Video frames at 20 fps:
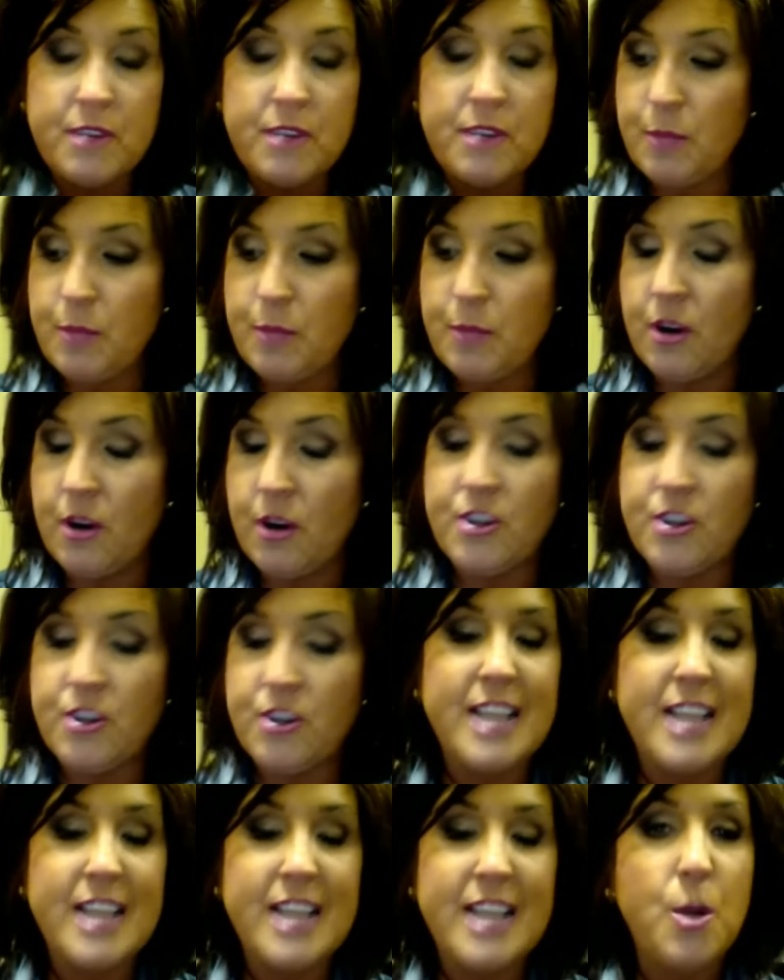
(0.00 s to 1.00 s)
put on your
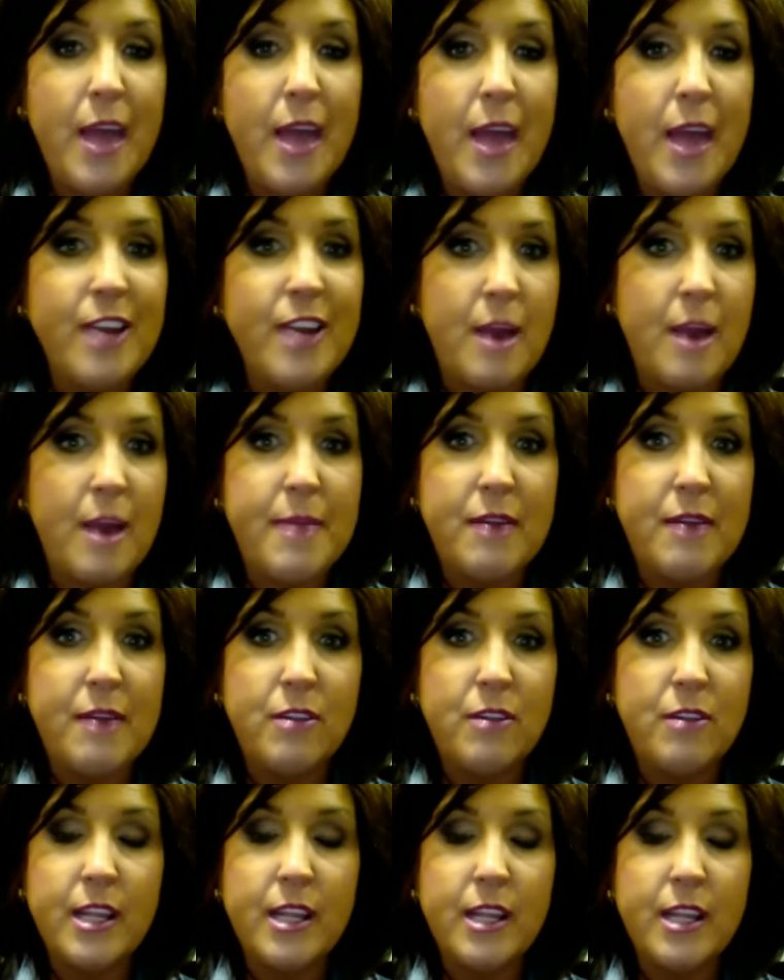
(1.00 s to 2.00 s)
eyes. Go ahead and grab that really
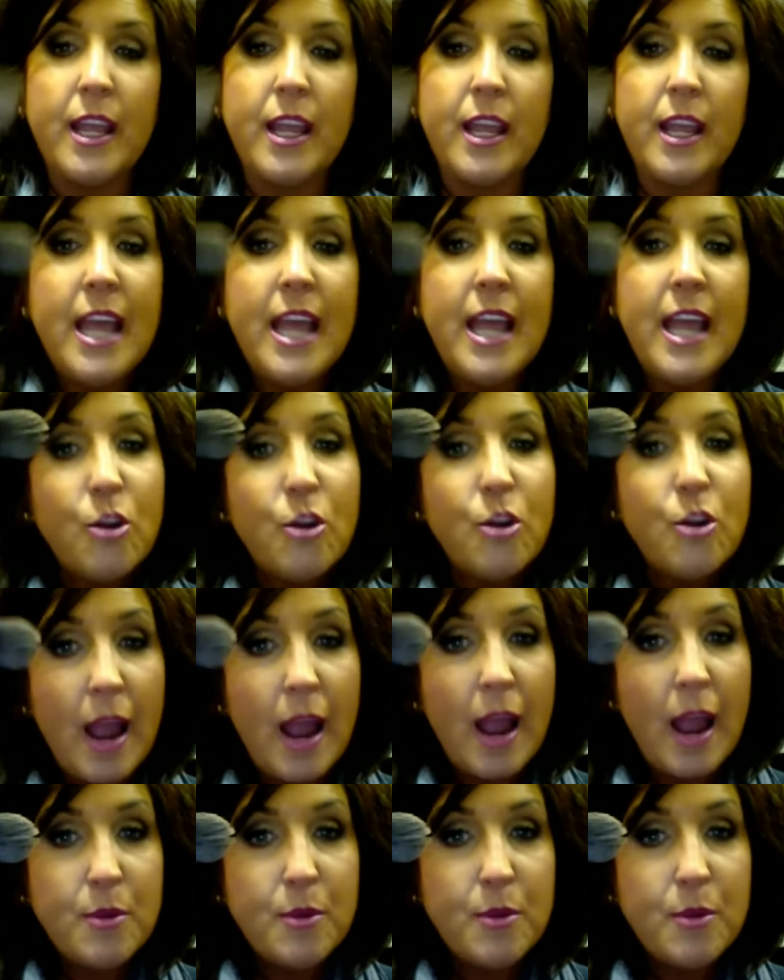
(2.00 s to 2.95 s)
quick. Grab your